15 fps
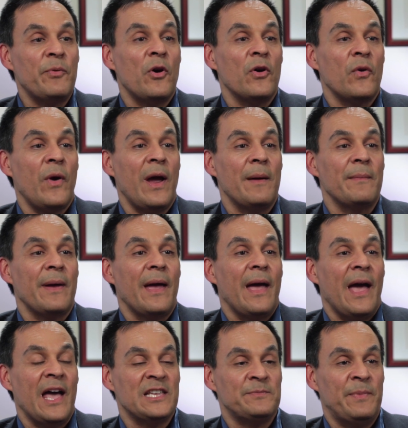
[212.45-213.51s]
program
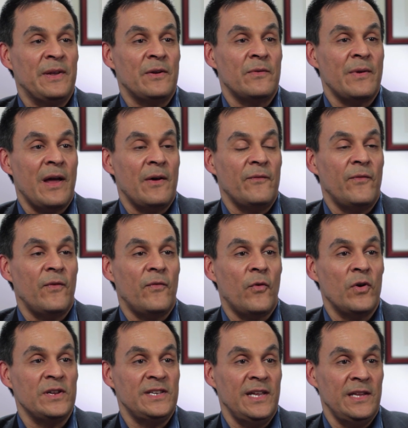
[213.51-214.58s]
has been around for
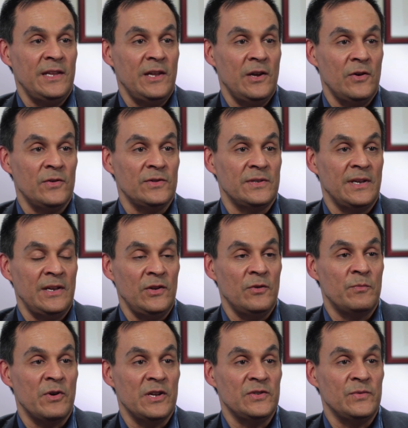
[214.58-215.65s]
14 years in New
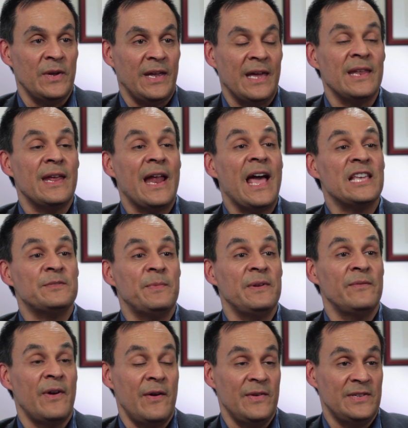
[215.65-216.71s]
Brunswick, and it has
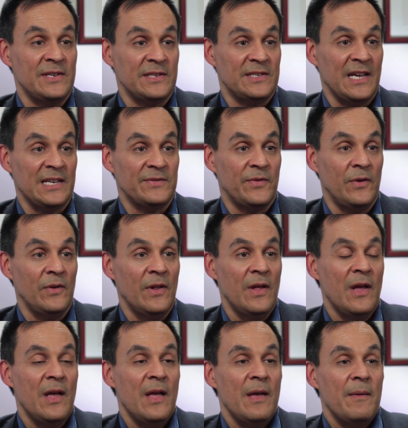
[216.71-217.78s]
been very successful.
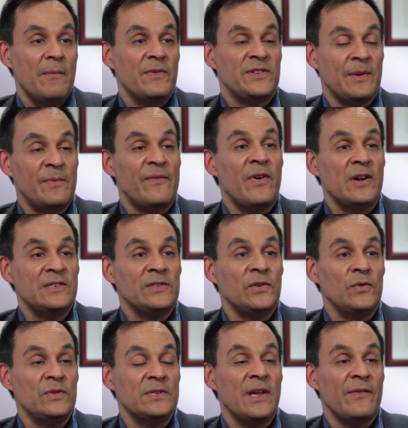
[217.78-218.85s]
Some of our
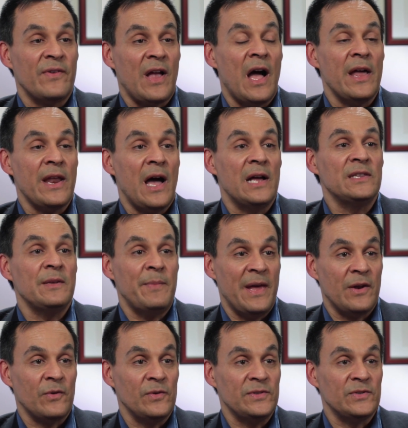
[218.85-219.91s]
students have gone on to
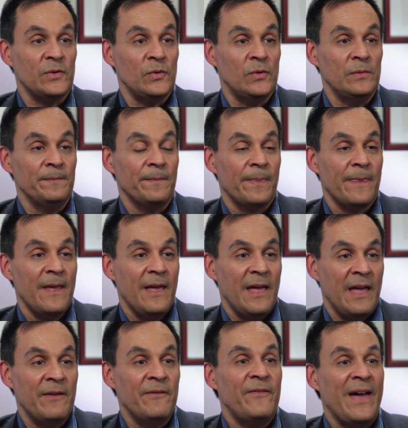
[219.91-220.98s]
medical school.
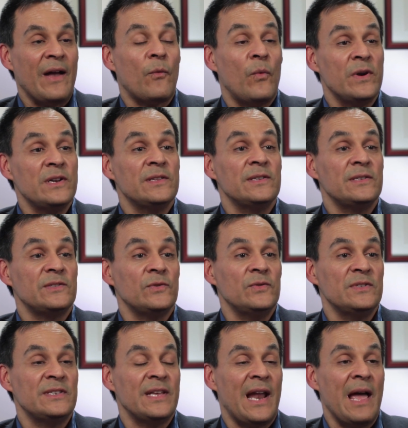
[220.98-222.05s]
In fact, one of the
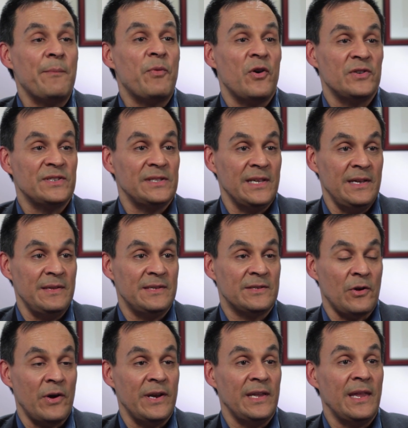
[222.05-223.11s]
students that I personally
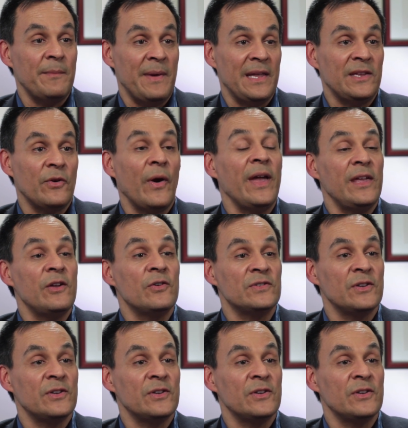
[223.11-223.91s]
started to mentor 8 years